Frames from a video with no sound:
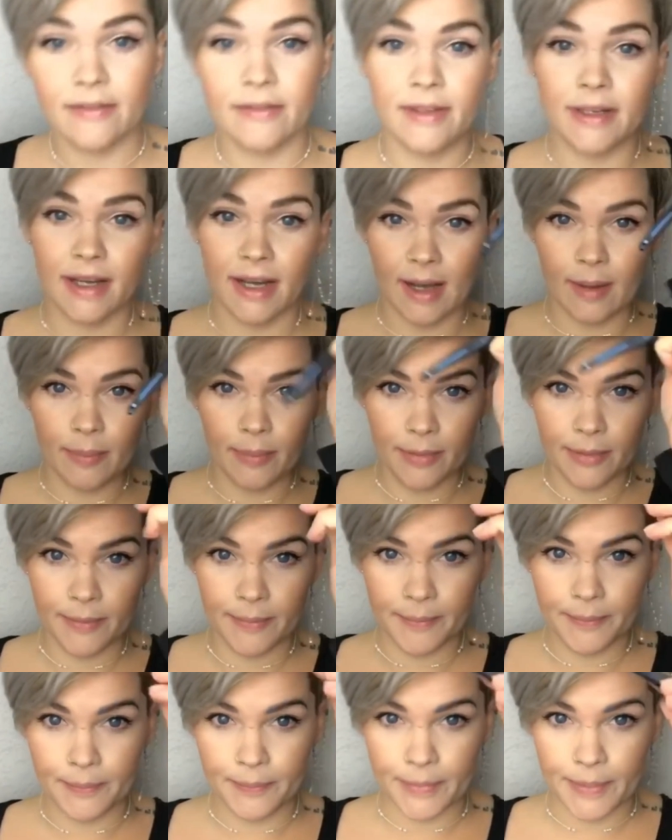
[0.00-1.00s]
I want big
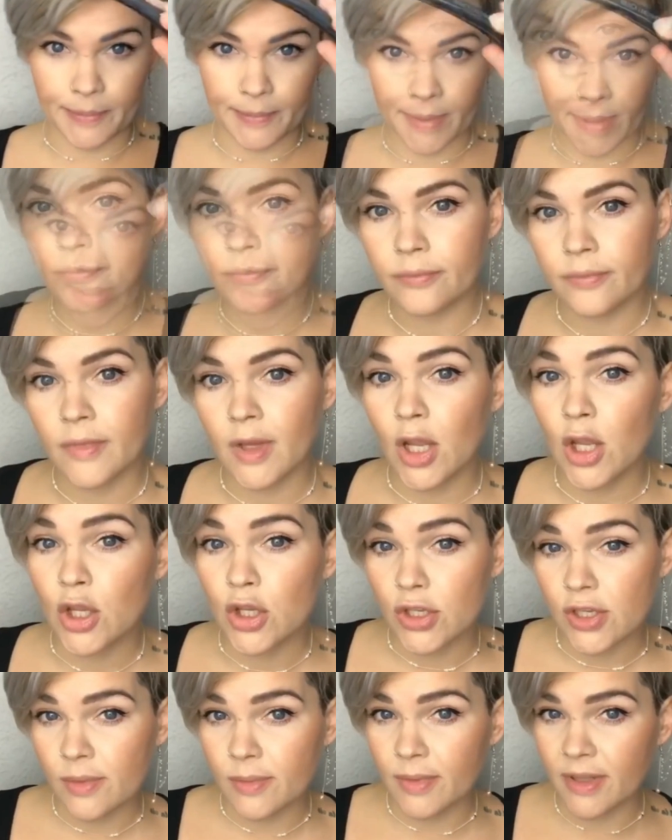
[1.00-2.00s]
curls.
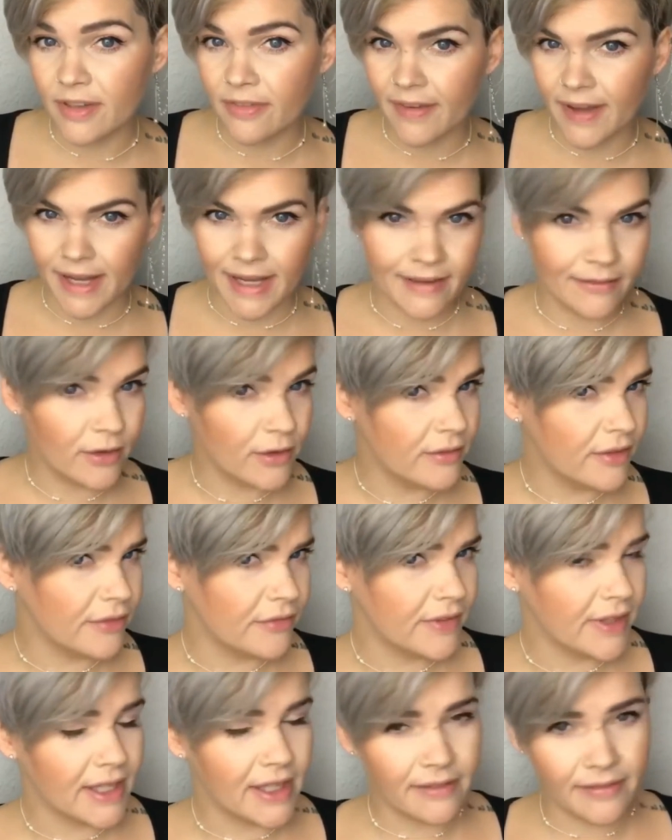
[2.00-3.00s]
First,
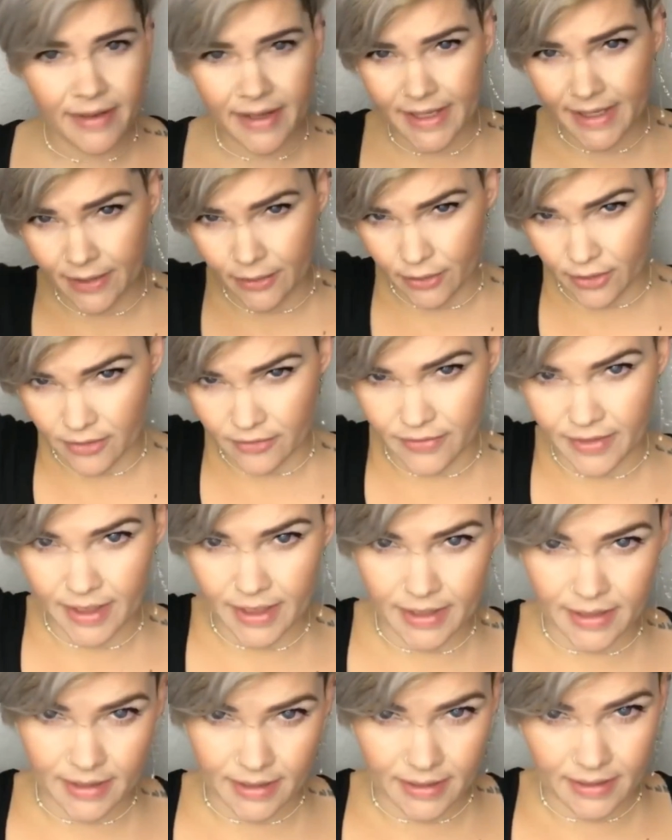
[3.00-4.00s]
I start
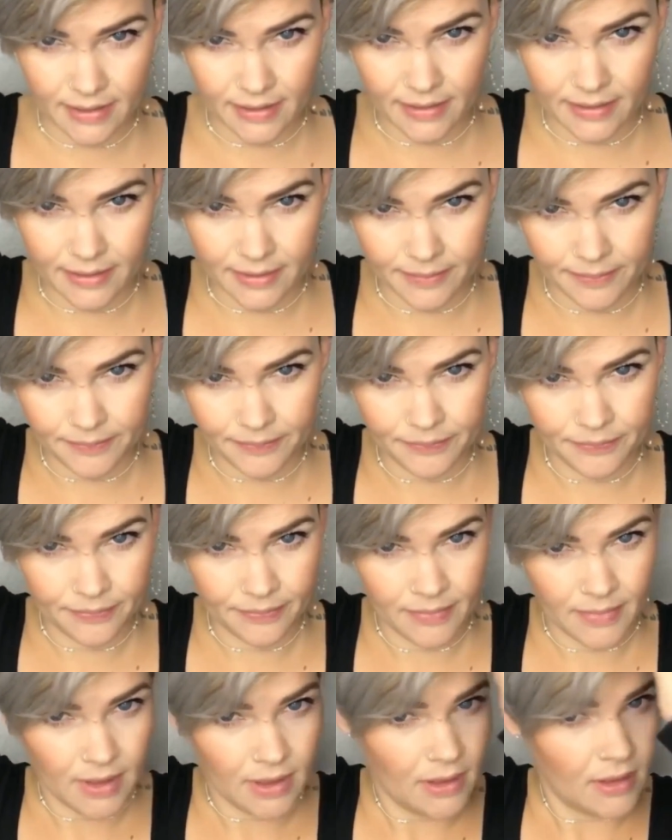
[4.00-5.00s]
sectioning my hair with a hair
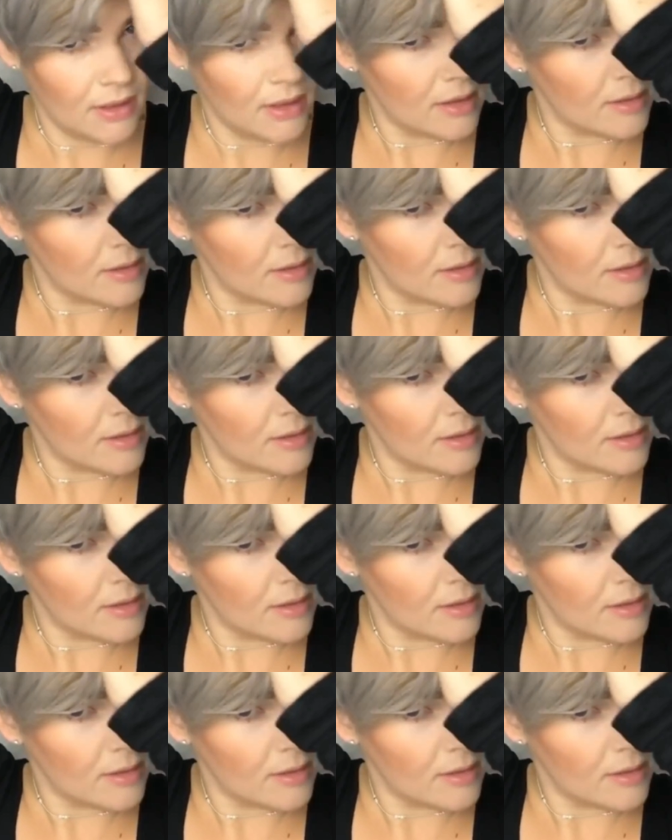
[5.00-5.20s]
clip,